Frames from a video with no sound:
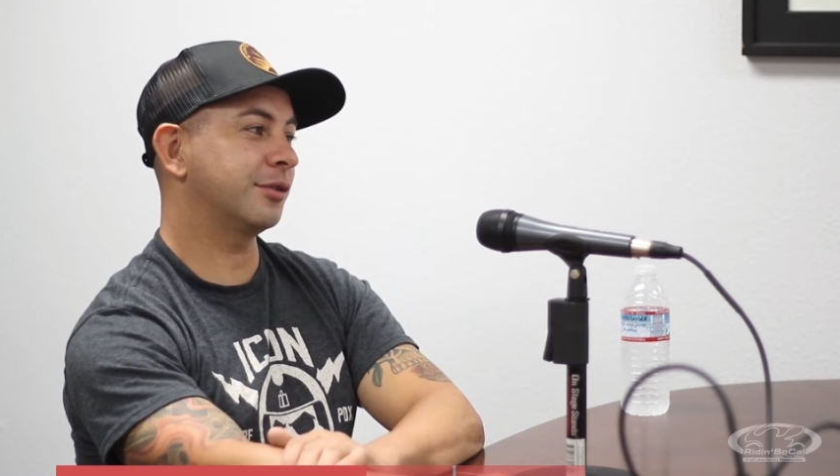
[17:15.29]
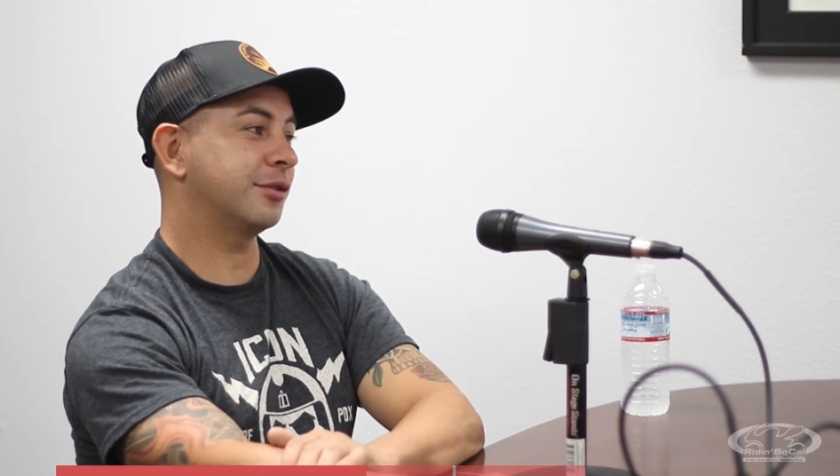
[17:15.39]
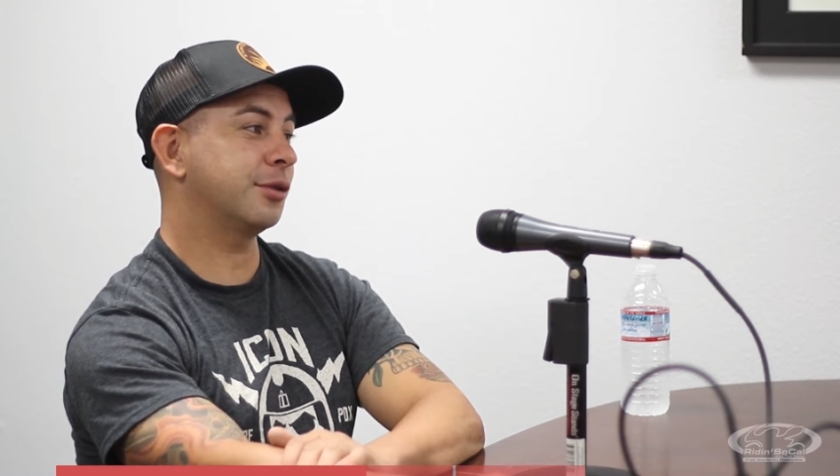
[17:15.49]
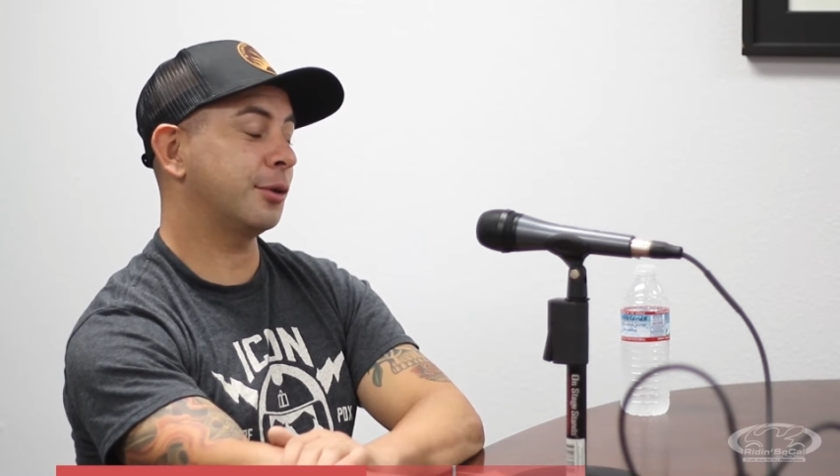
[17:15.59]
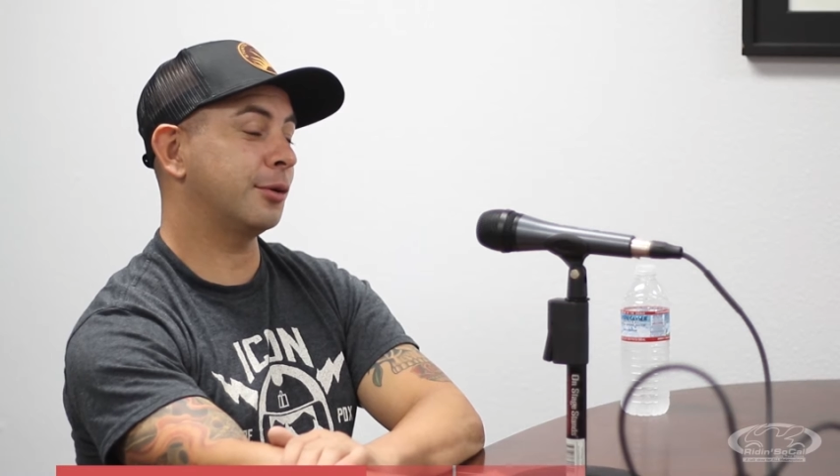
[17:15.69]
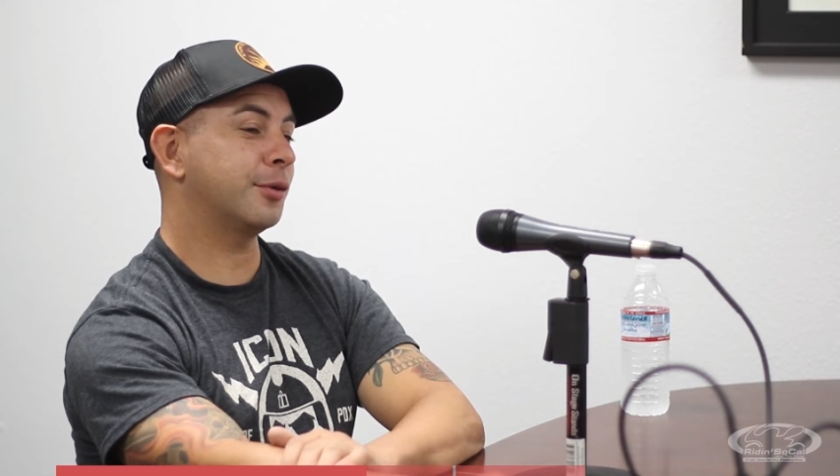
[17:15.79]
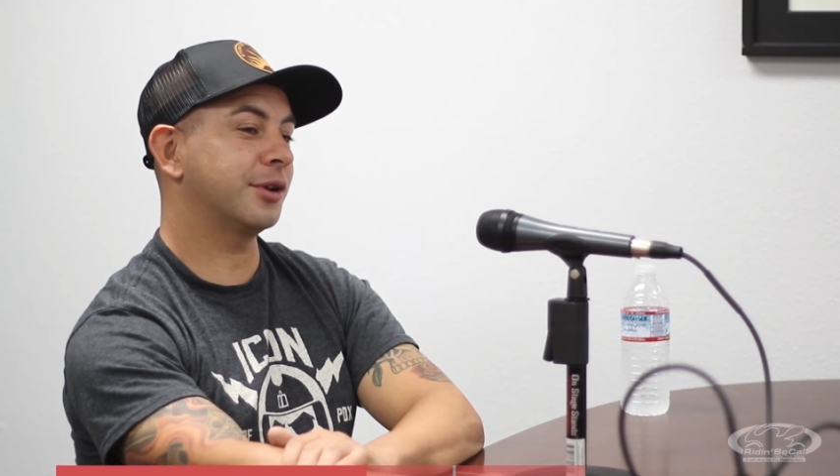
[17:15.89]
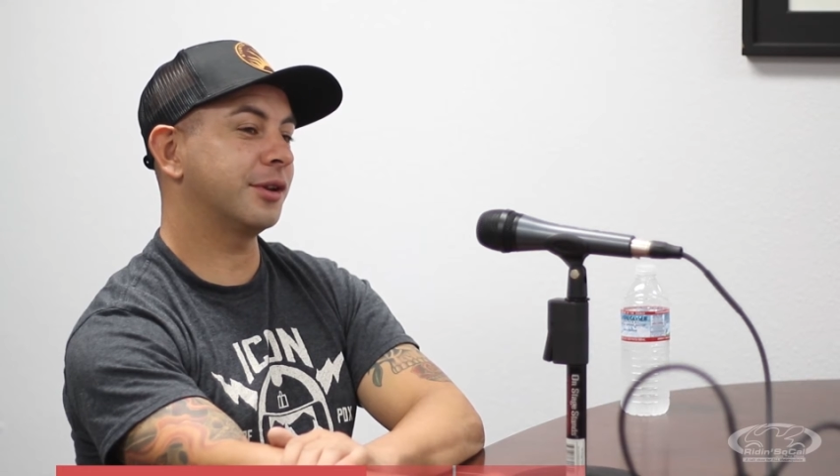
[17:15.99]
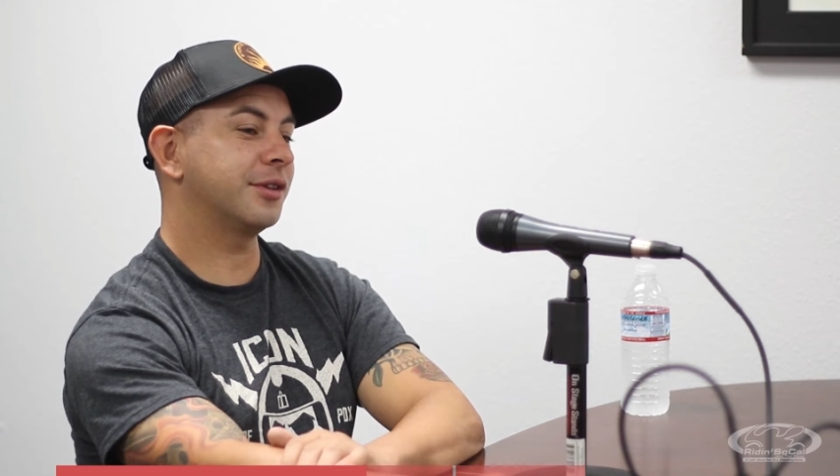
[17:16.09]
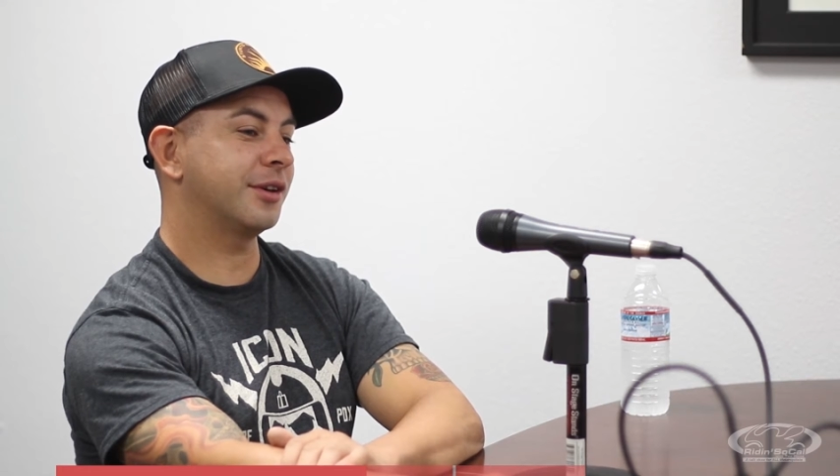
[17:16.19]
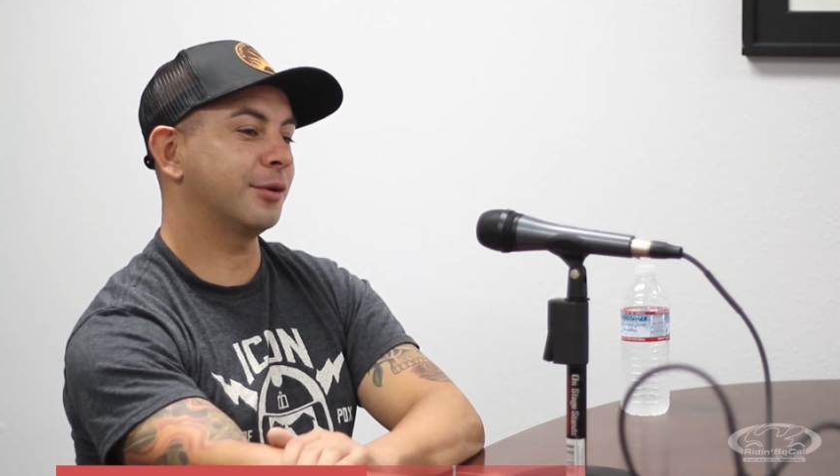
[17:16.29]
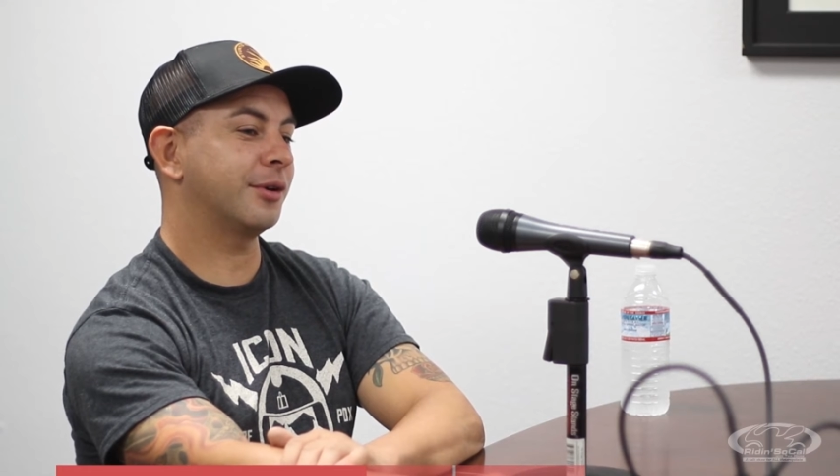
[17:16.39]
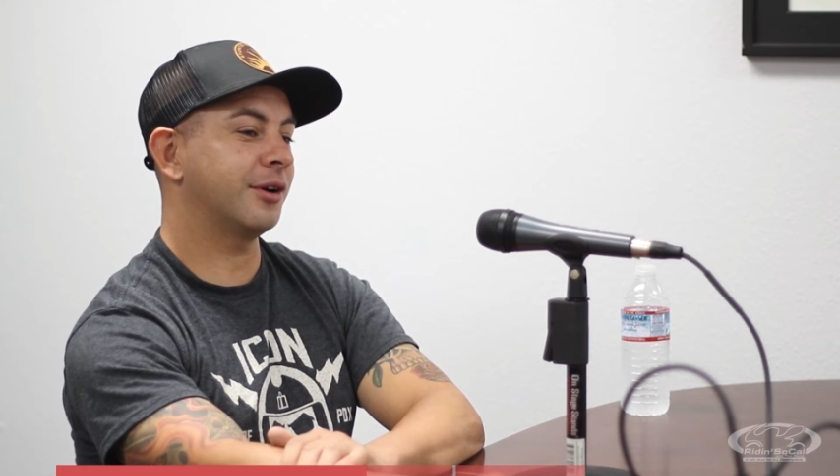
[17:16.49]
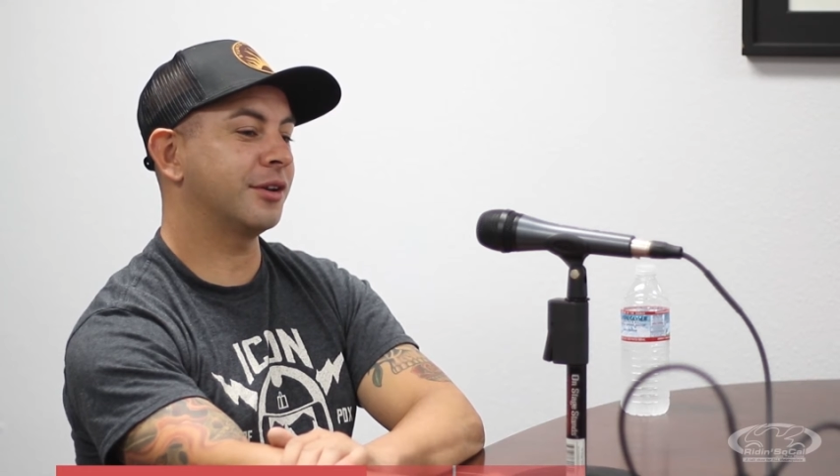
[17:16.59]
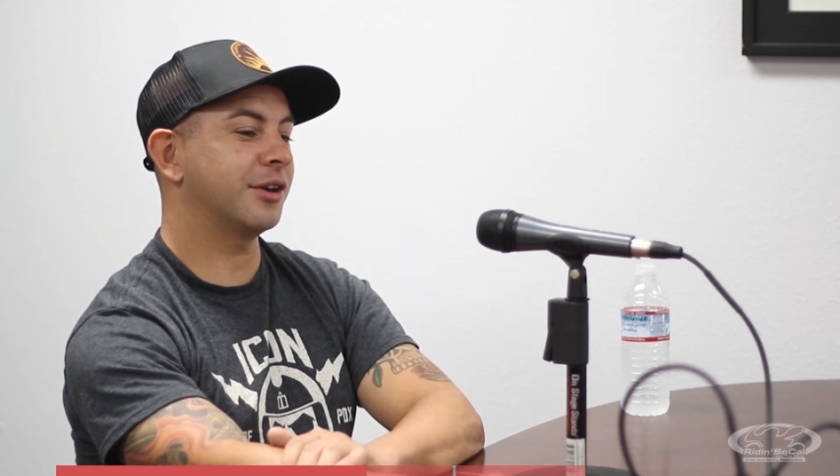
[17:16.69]
the third one that they
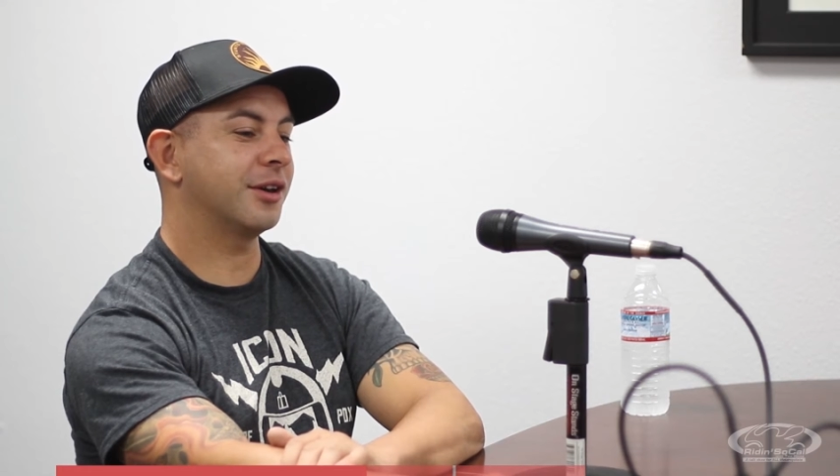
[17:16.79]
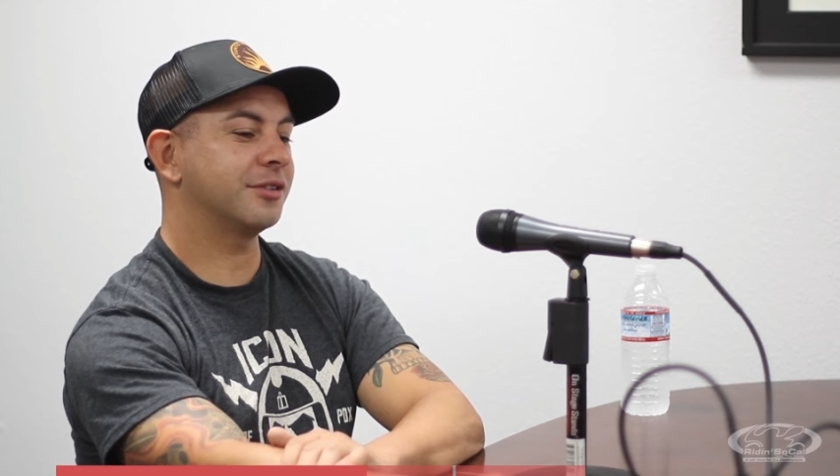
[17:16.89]
were on, yeah.